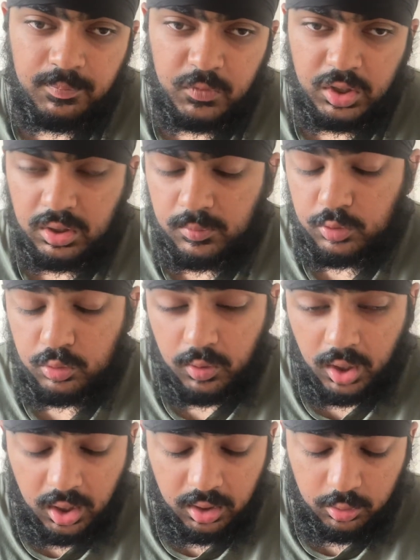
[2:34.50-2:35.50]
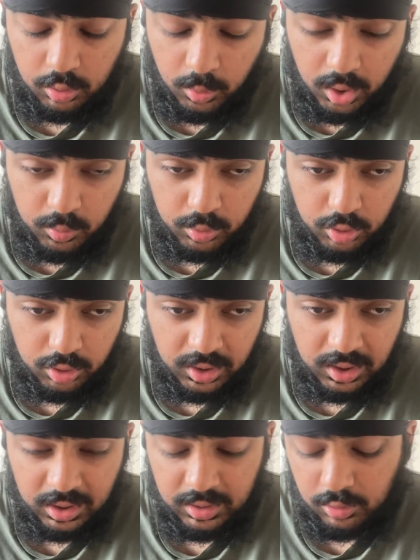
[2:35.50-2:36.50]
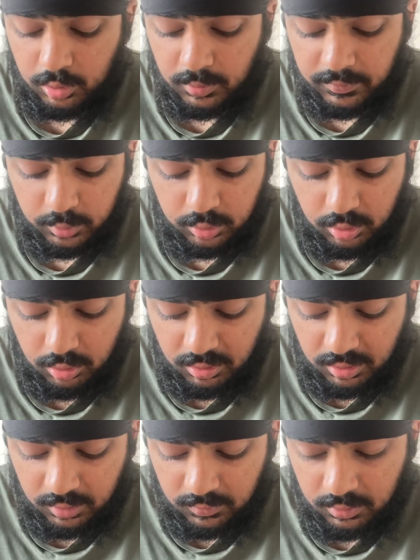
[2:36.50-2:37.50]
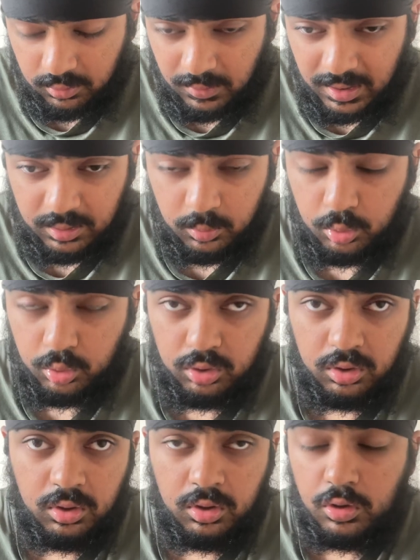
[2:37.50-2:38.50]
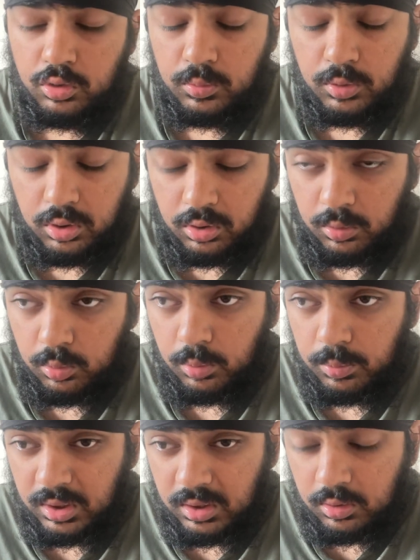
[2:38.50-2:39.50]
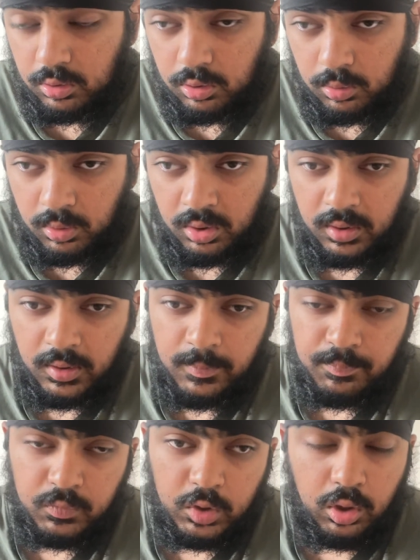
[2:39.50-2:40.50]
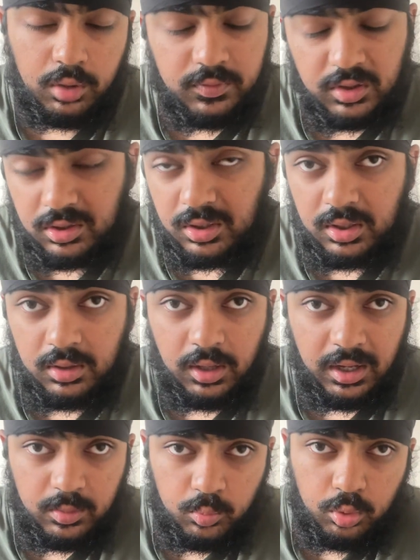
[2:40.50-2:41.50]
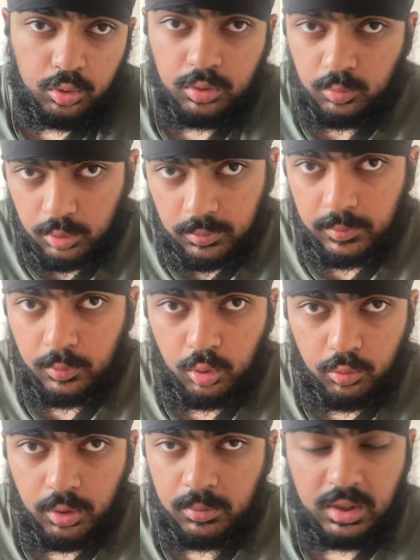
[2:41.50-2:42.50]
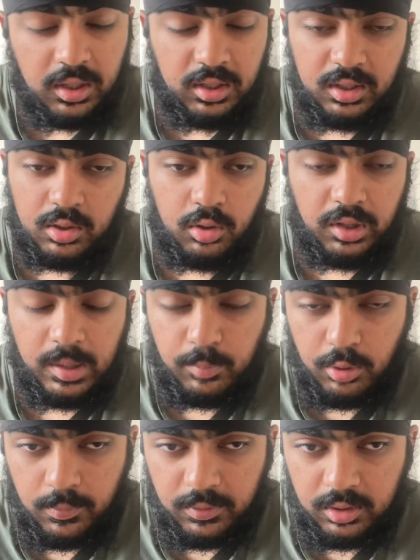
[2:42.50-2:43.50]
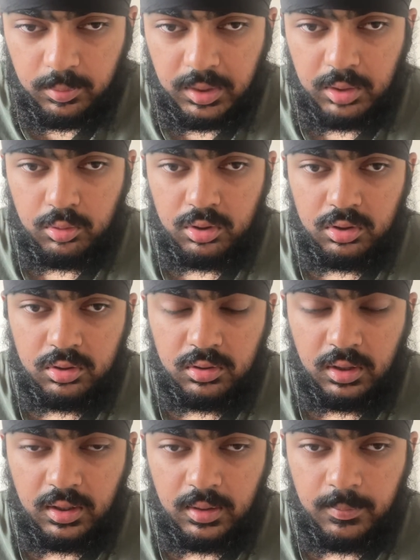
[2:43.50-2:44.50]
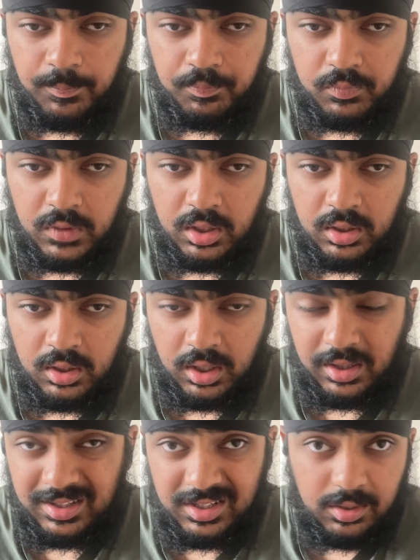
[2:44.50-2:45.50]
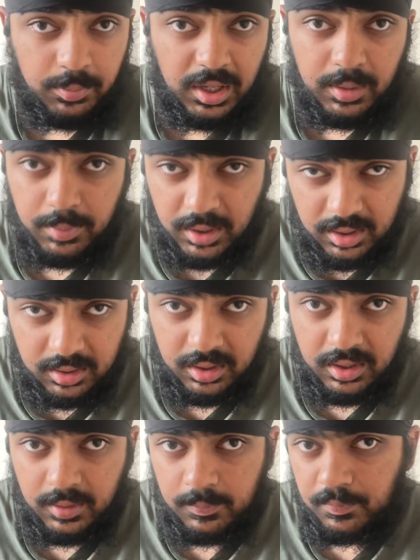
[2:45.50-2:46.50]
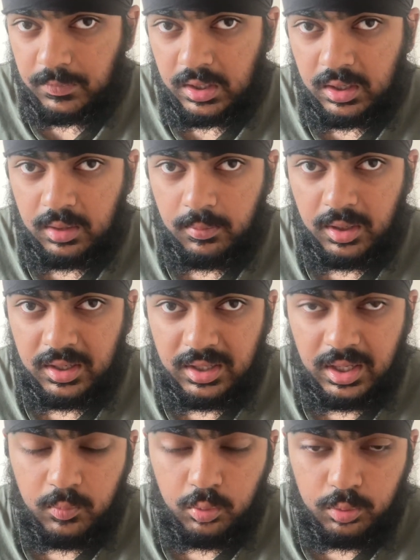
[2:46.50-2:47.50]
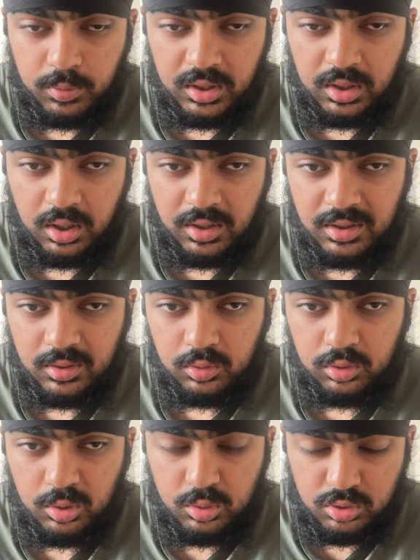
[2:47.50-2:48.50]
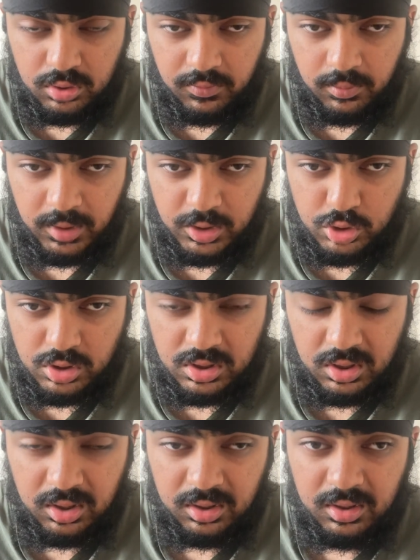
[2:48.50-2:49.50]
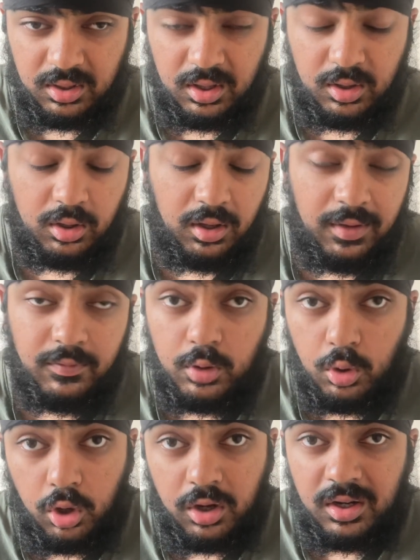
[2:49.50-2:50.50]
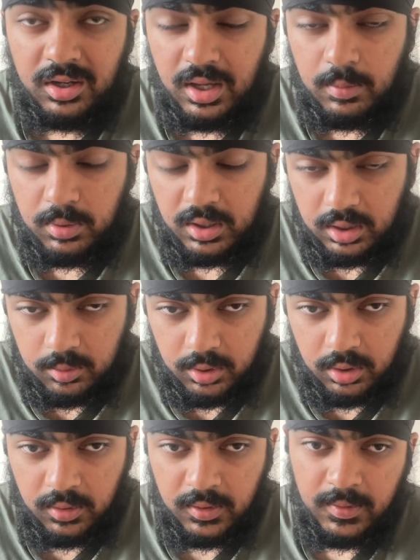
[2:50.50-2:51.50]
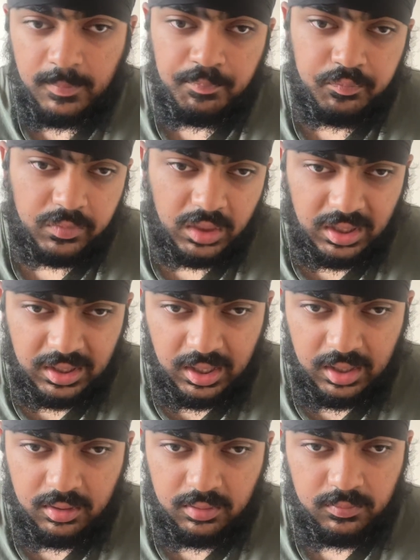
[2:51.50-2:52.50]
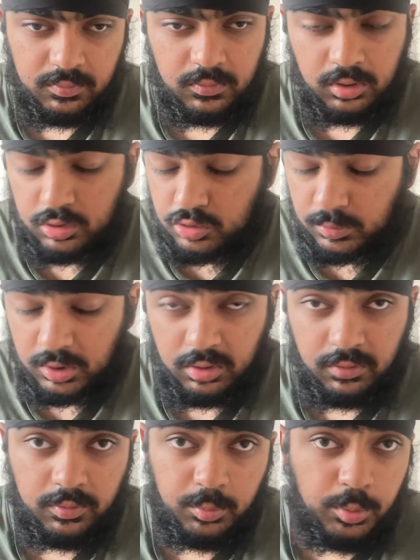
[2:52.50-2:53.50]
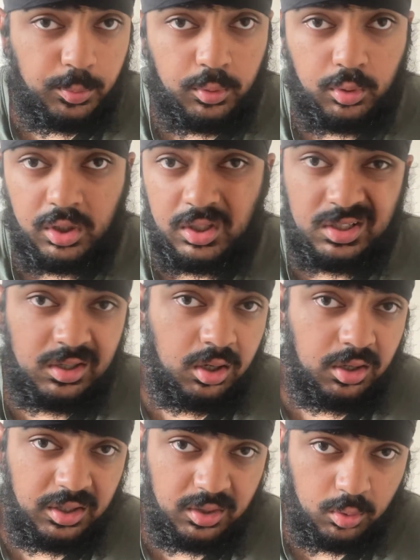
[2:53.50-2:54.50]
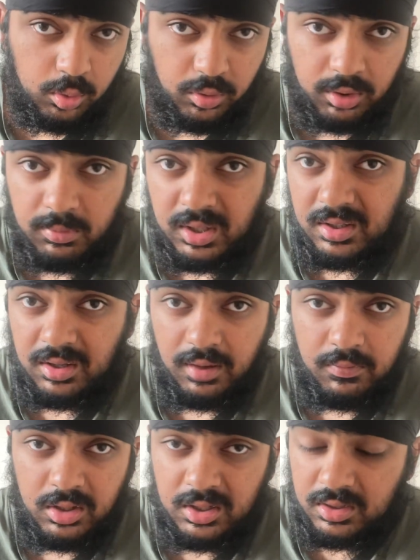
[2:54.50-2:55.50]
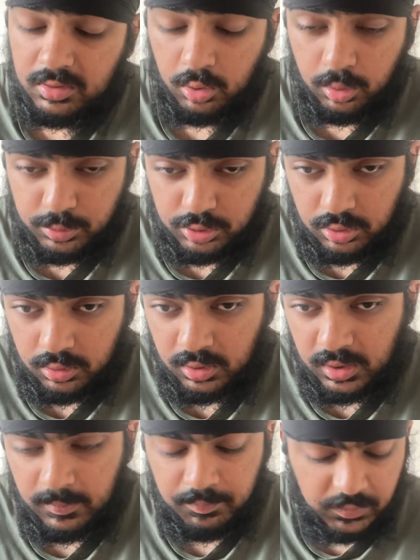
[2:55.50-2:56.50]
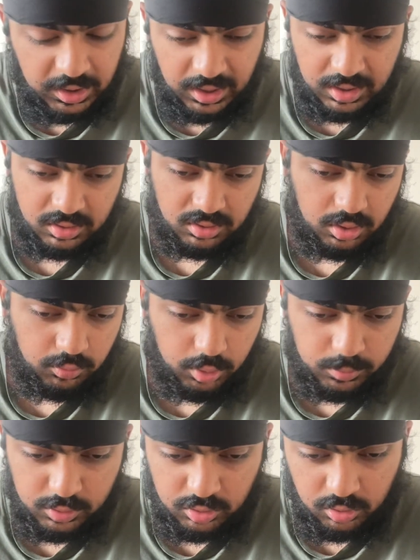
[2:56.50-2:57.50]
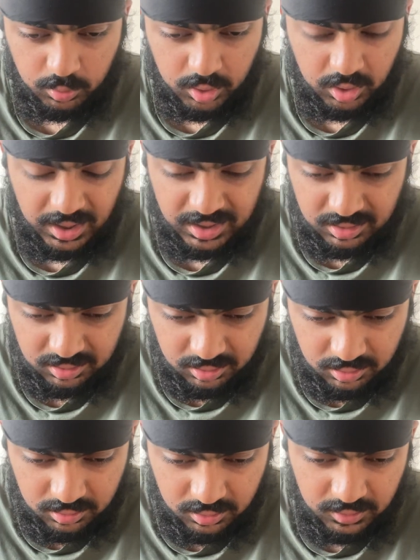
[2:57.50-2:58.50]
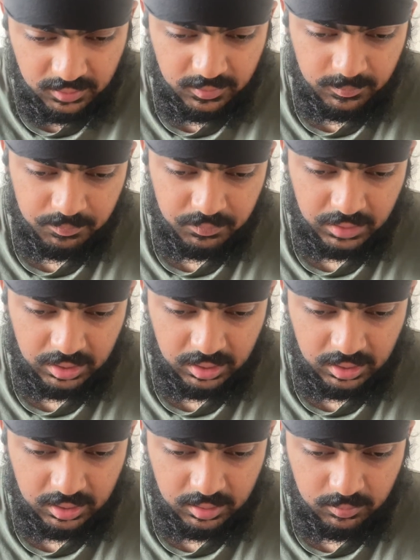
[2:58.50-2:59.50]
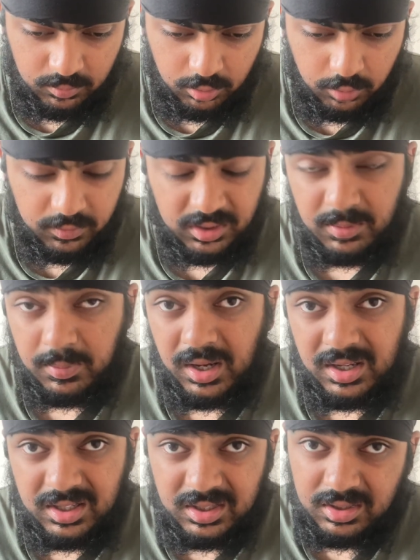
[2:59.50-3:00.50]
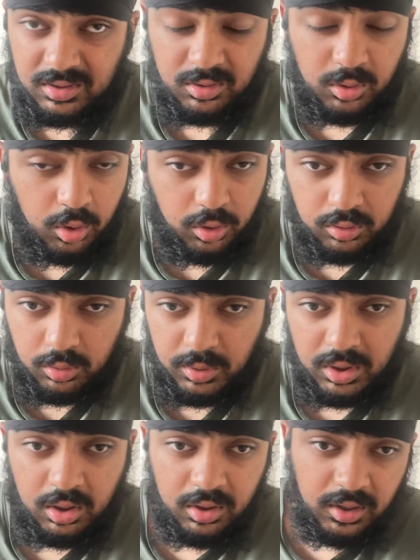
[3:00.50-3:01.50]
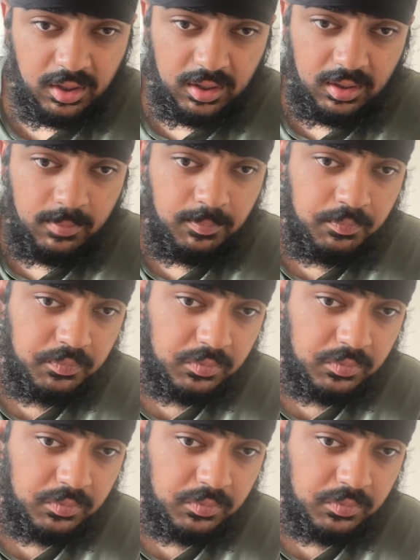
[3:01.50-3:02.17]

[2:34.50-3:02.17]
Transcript: In terms of who I would look at in terms of alternatives, Adam Wharton and Højlund will be the two. Obviously, Adam Wharton would be more up there. He's got that prem experience. I think he's a better player than him, and again would be the ideal solution for Manchester United. And if you're not going to get Baleba, again, Højlund from Sporting, you can't ignore him. He's definitely is an option. Again, there's other options as well. Edison, obviously Palhinha's gone, so we can't get him.